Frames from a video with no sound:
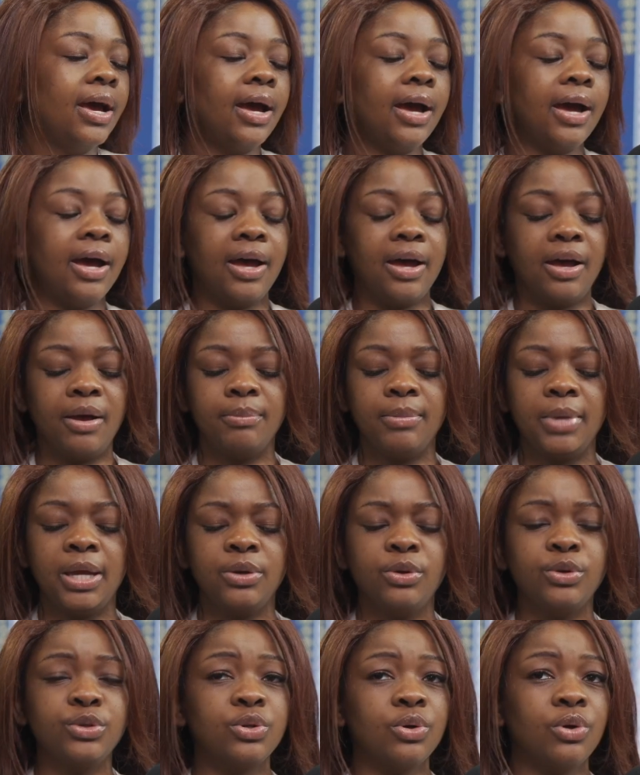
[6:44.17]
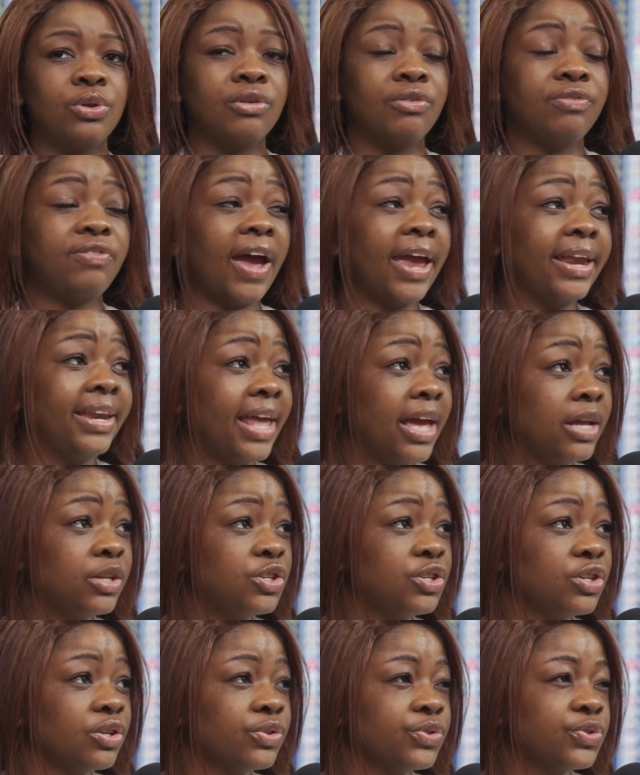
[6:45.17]
and also the
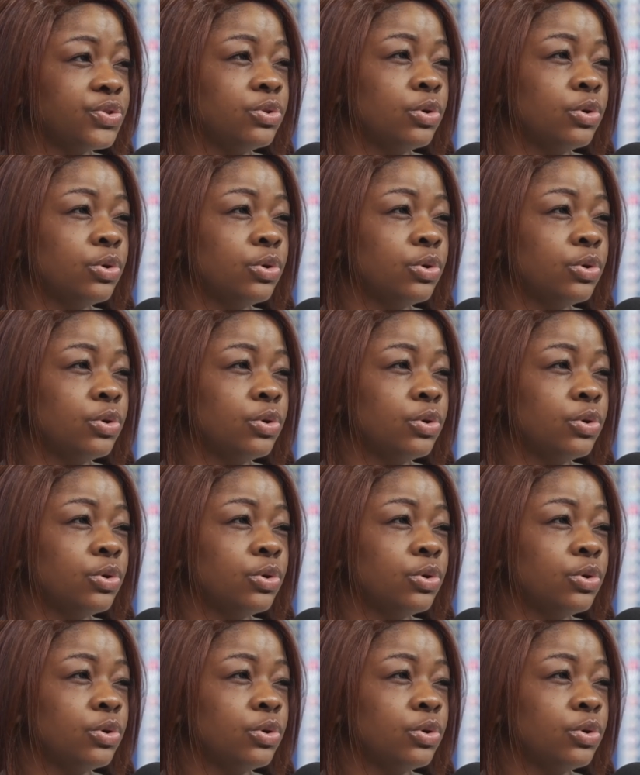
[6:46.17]
financials,